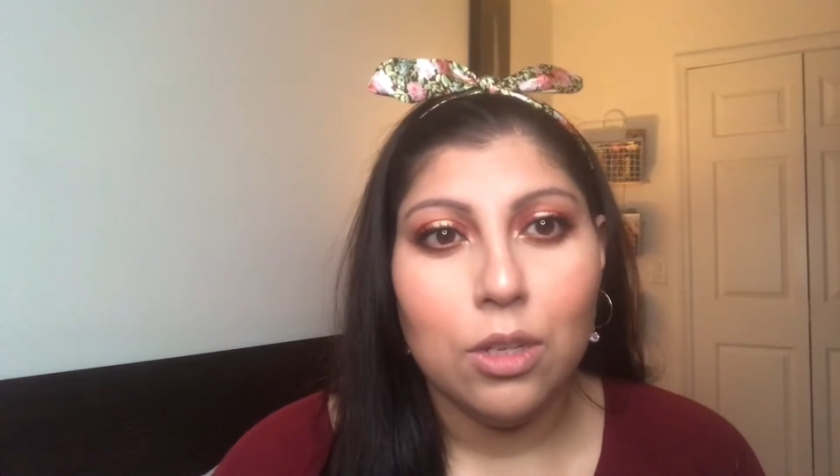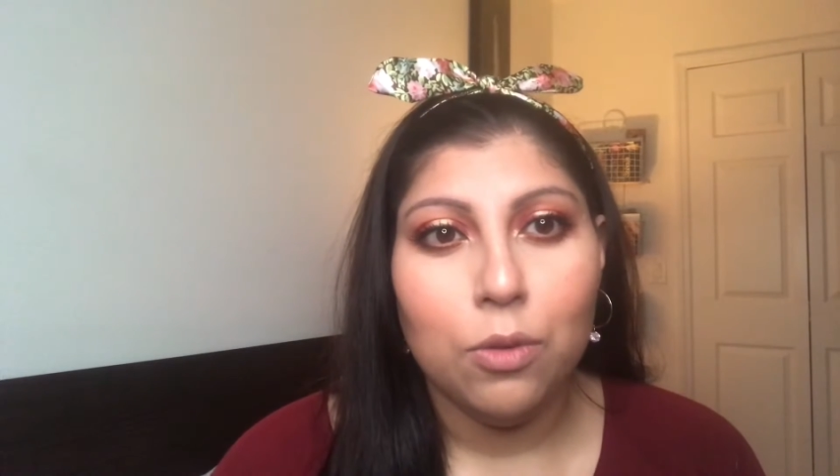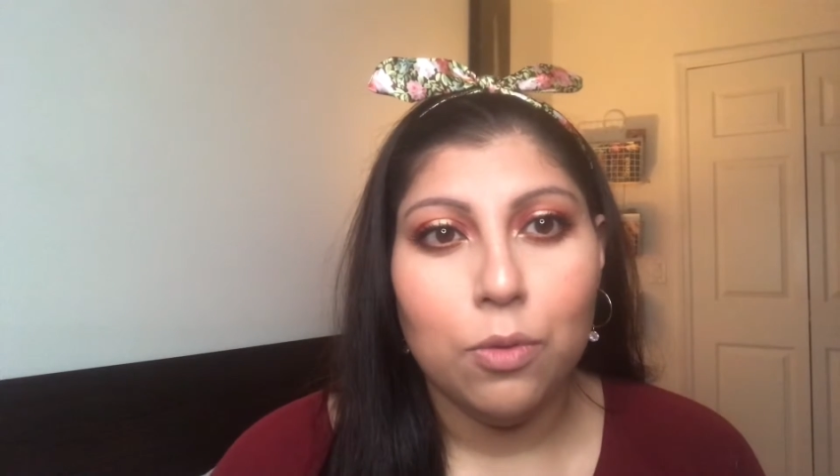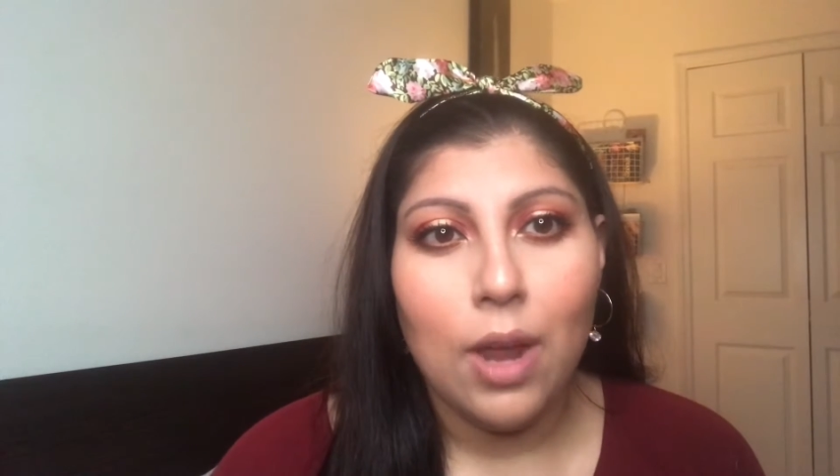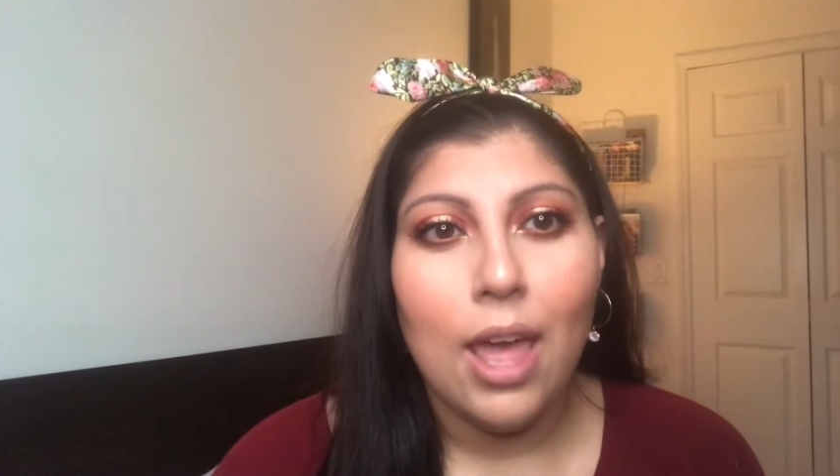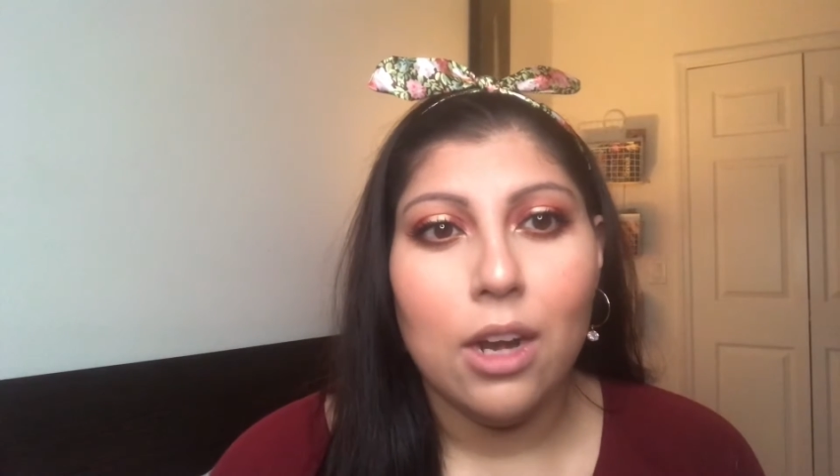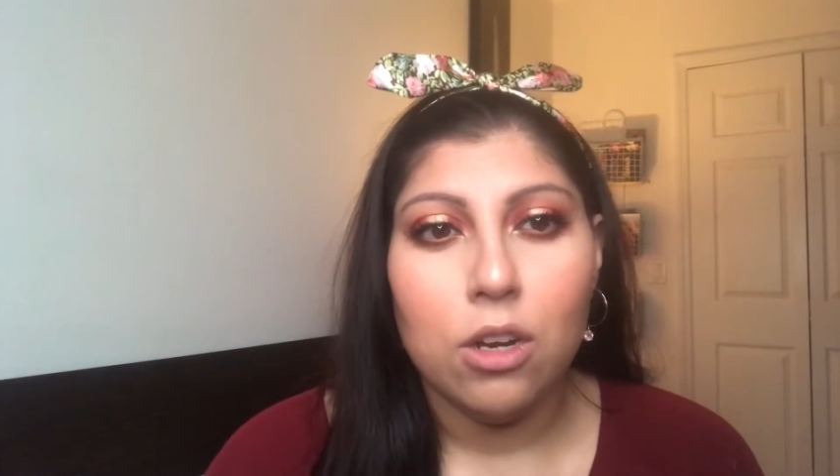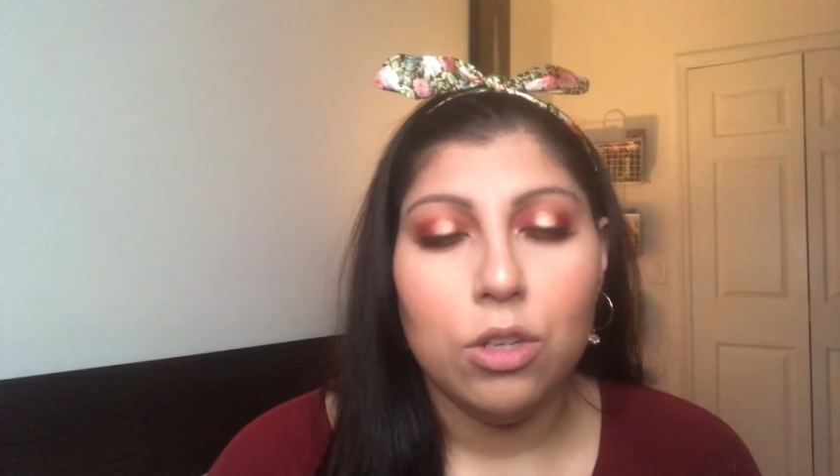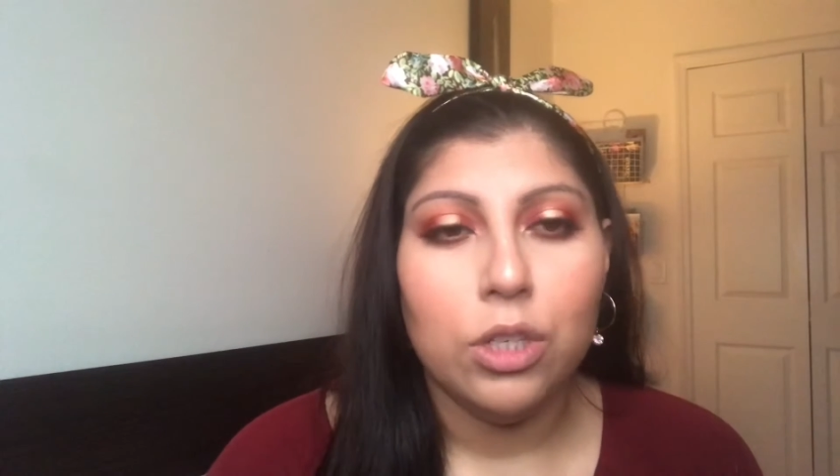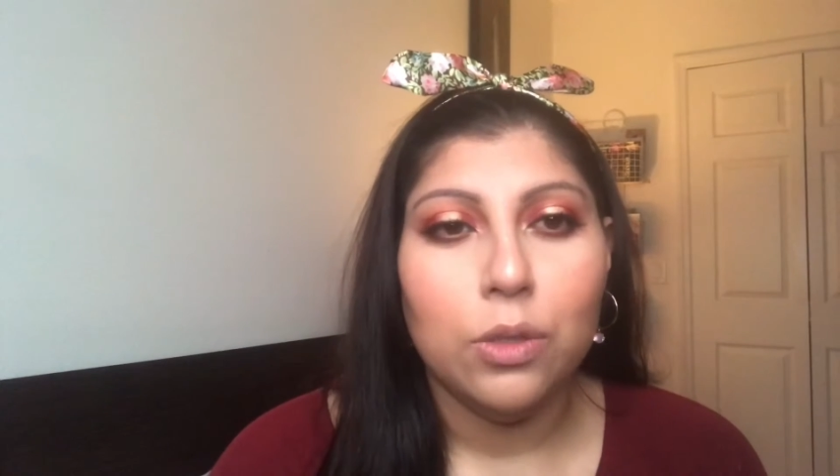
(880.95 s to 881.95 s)
a red
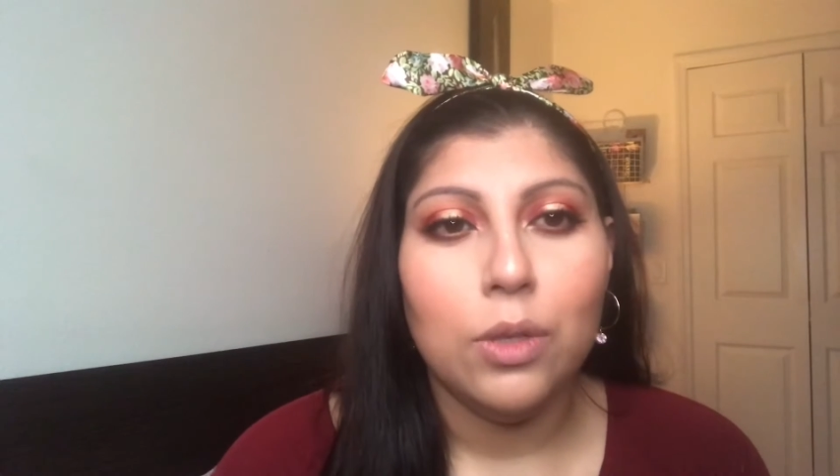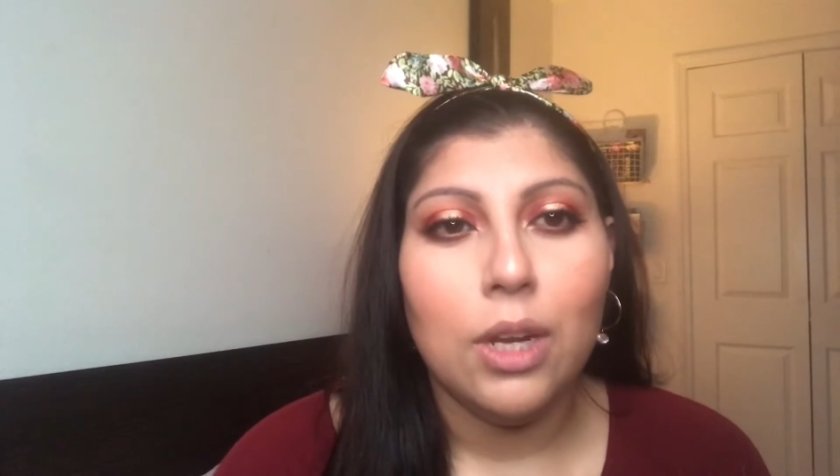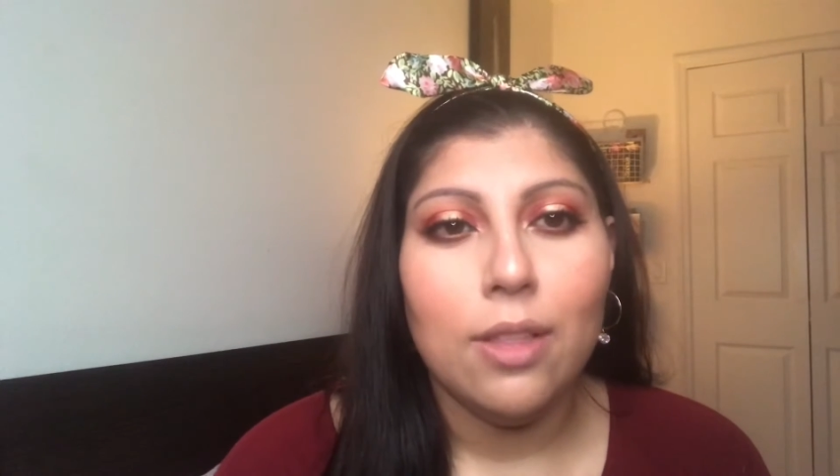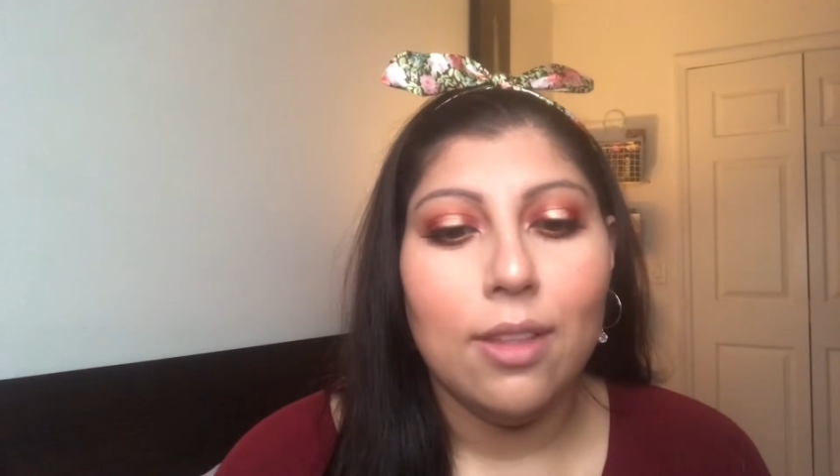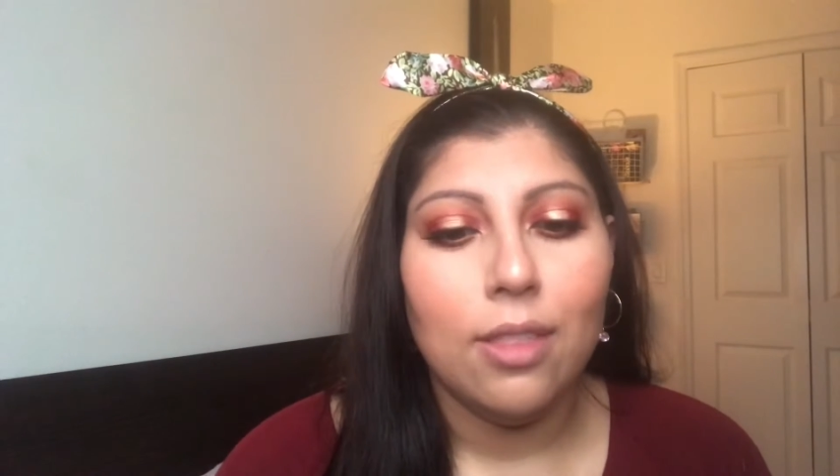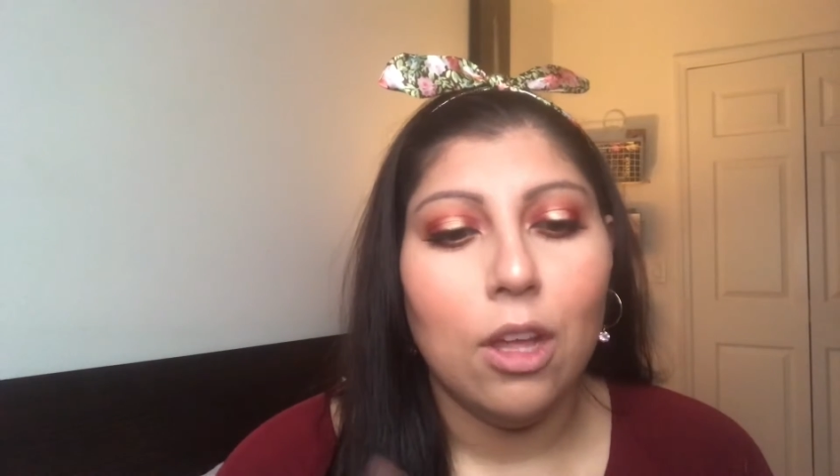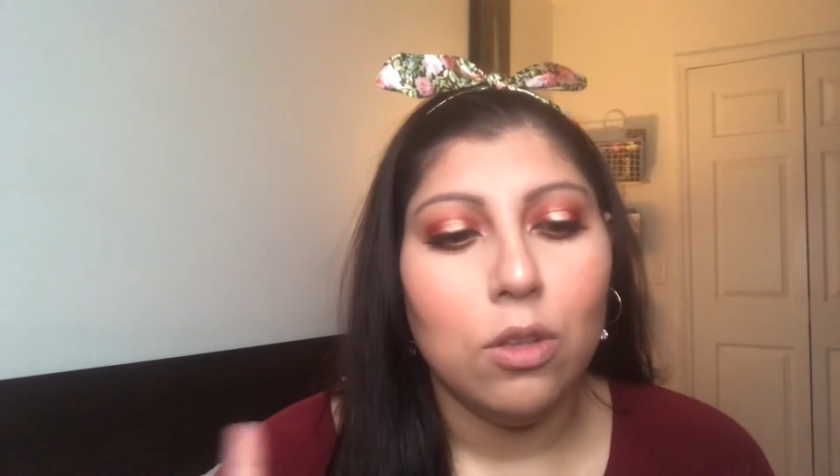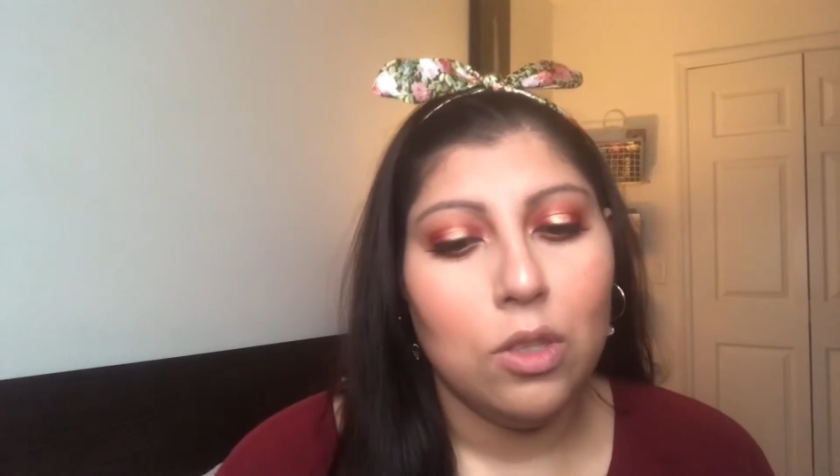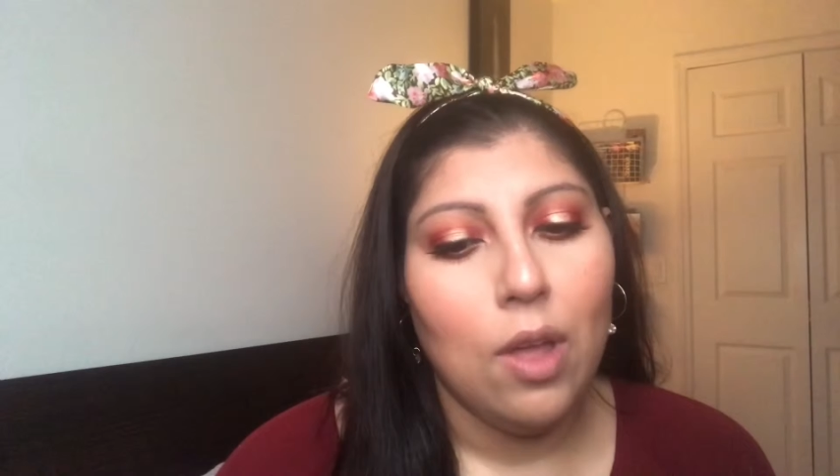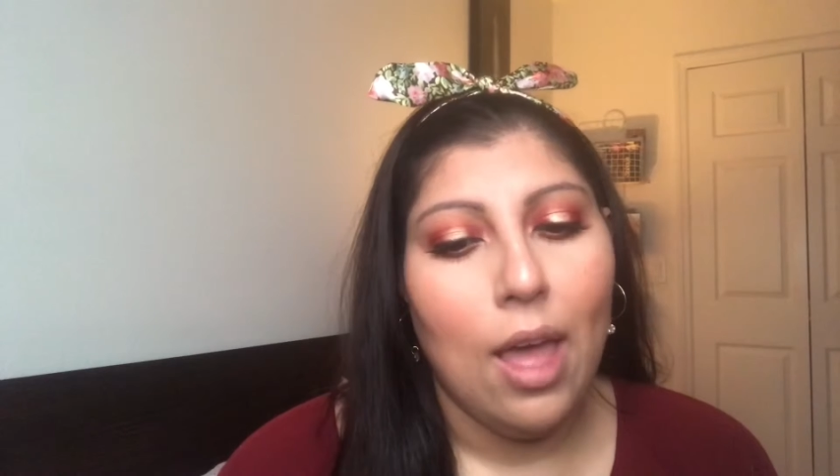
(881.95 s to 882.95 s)
and a nude, and then they
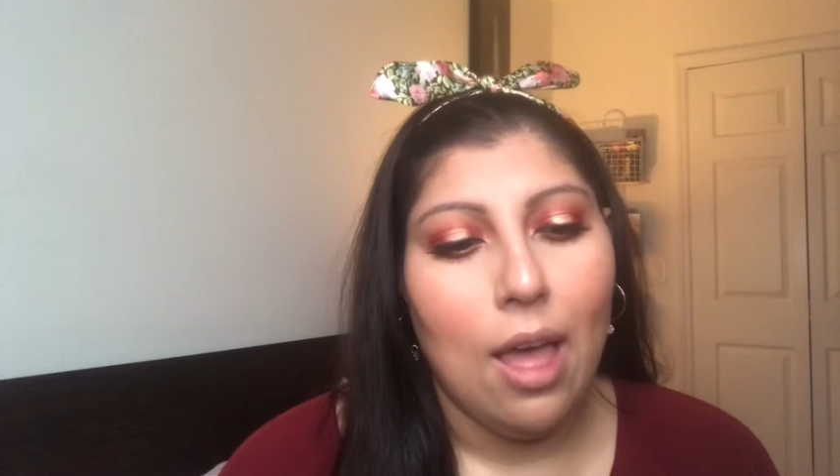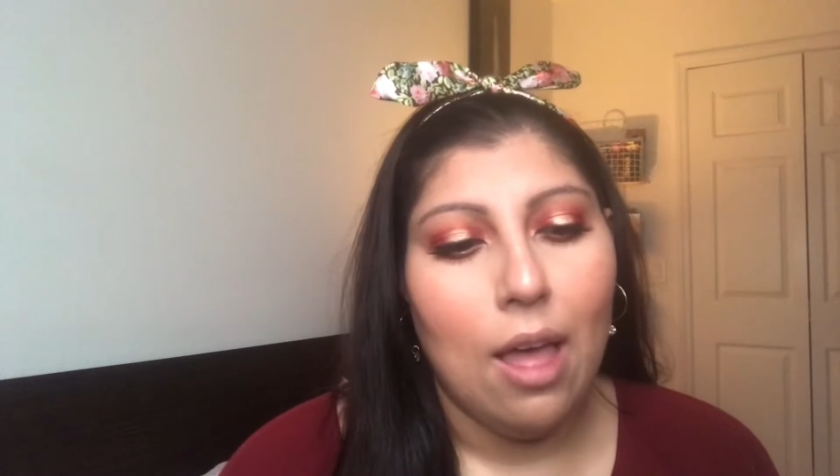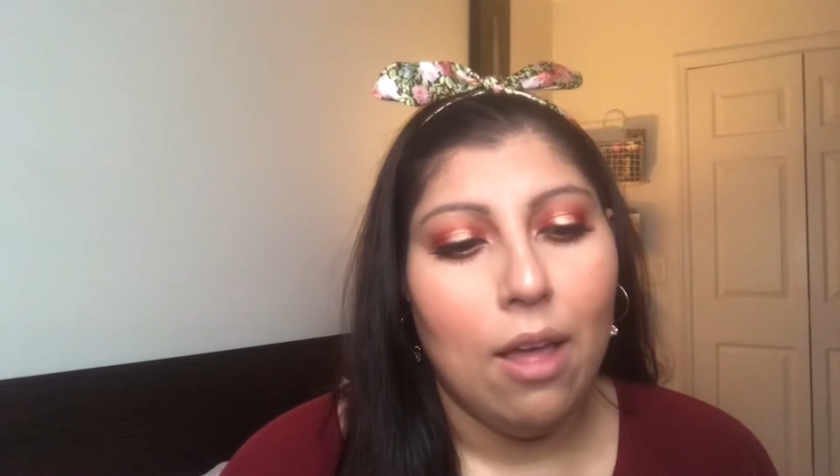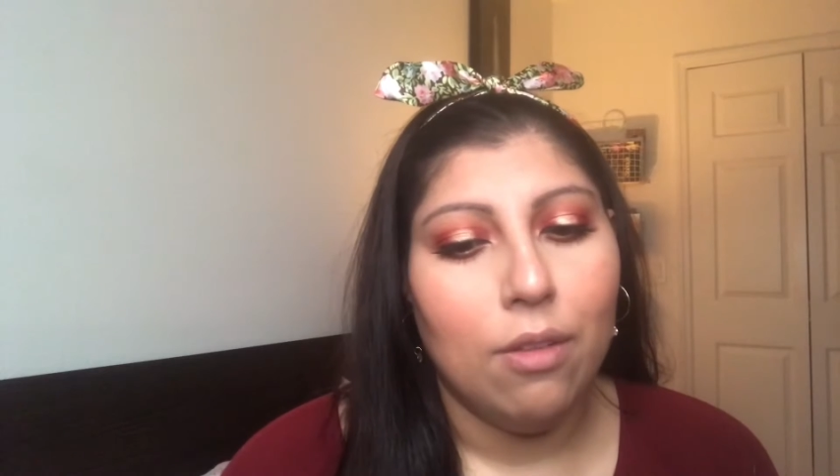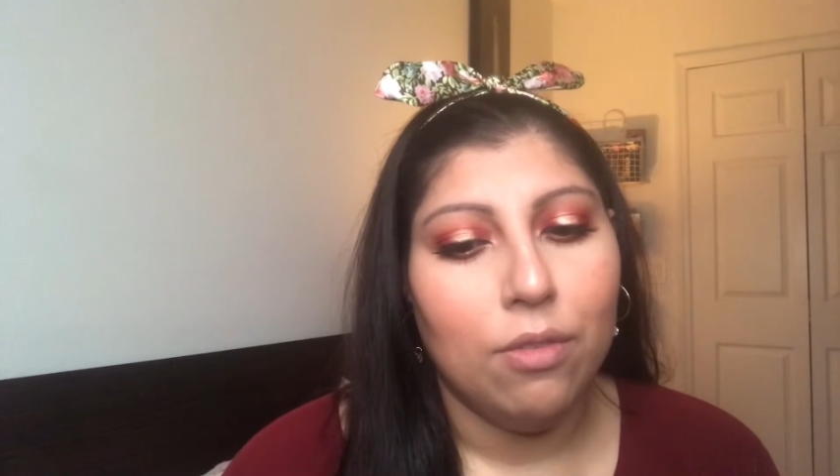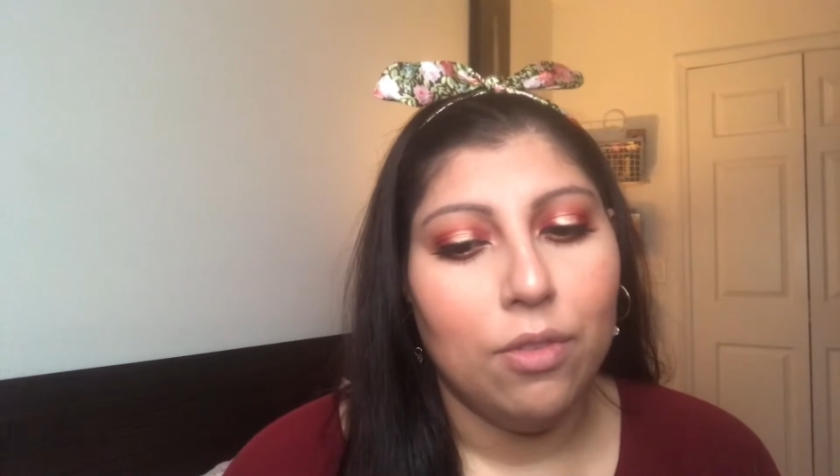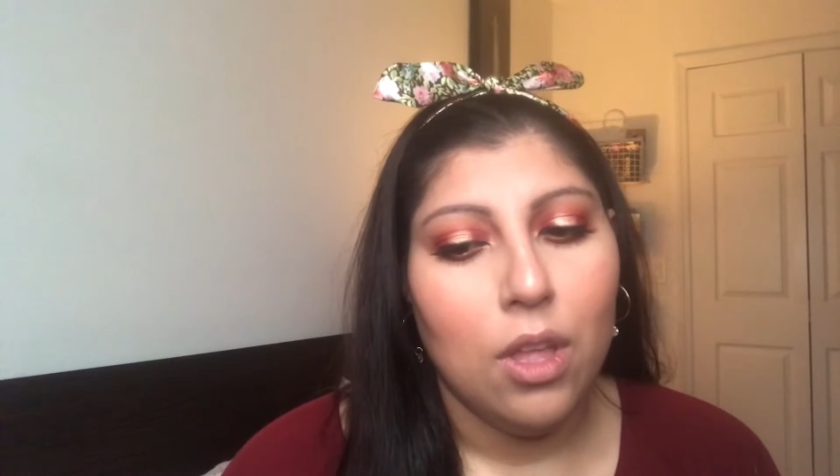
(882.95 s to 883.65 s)
also have